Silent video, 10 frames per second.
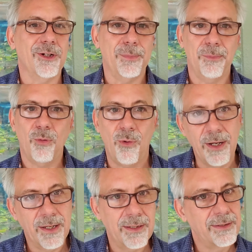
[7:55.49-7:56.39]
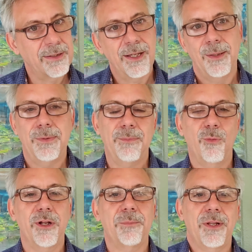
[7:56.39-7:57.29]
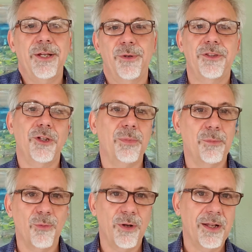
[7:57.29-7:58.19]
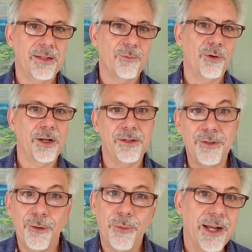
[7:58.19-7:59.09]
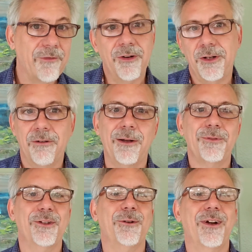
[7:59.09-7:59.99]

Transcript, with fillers: People wanna people wanna play with you. People wanna wanna do whatever you're up to,